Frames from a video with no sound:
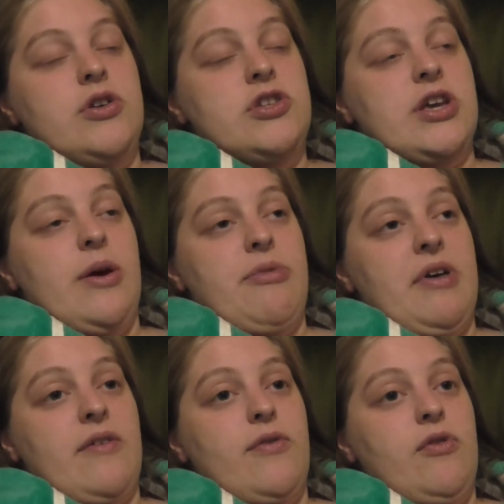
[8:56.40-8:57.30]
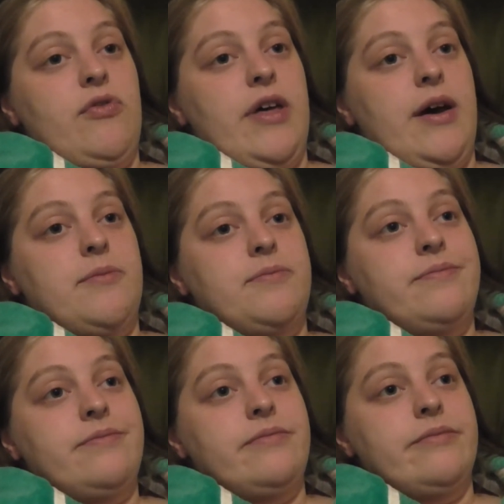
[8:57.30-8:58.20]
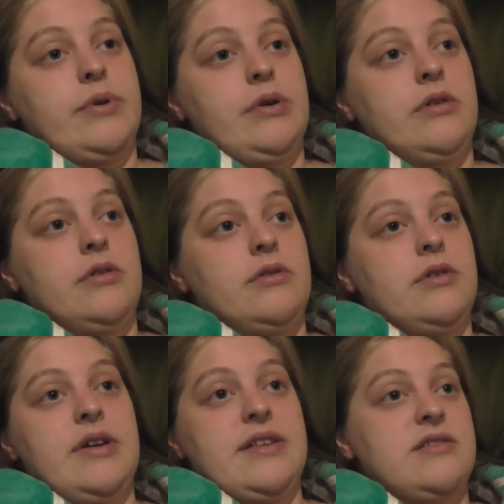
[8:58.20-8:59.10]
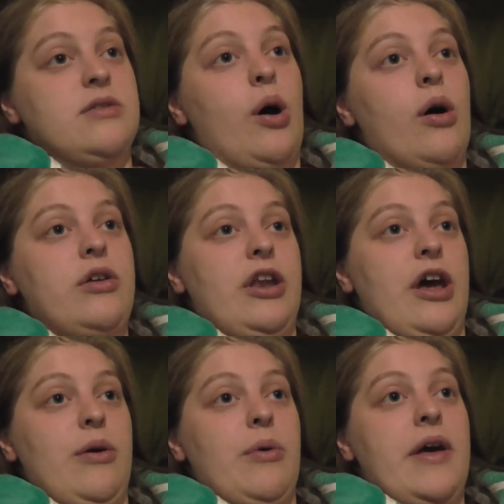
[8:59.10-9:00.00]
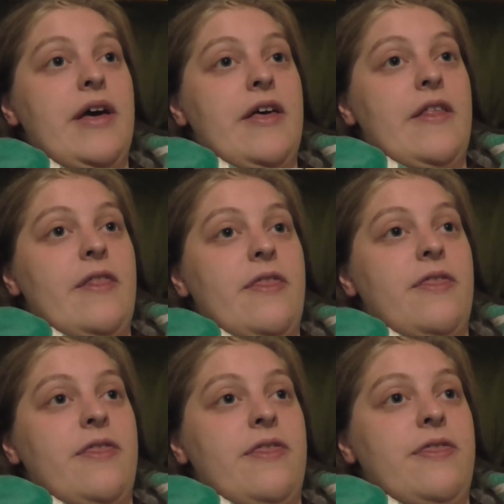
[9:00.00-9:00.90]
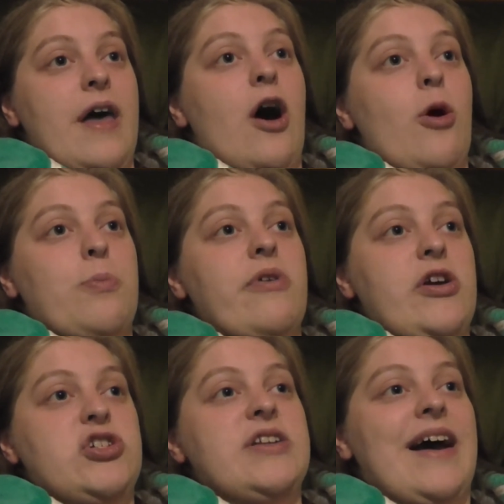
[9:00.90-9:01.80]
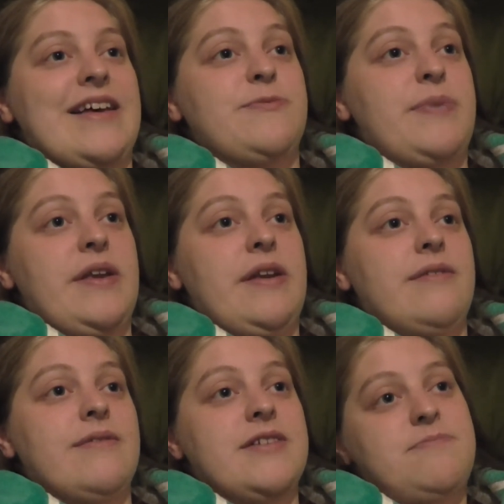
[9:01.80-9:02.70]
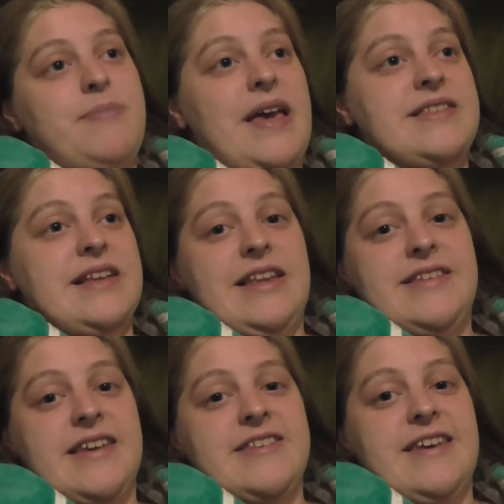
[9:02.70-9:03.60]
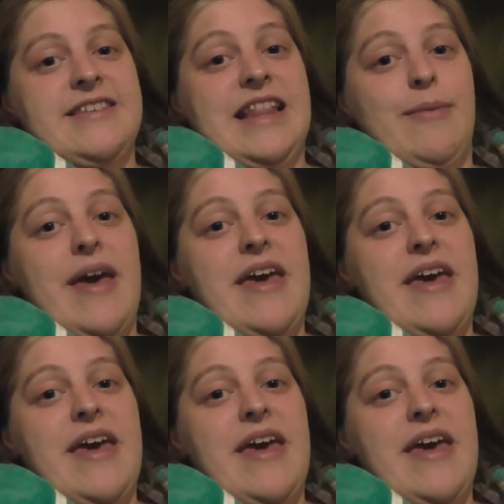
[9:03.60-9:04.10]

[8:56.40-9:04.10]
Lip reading: So I'm thankful for that. But it's not, you know, that operation it's basically 6 years in the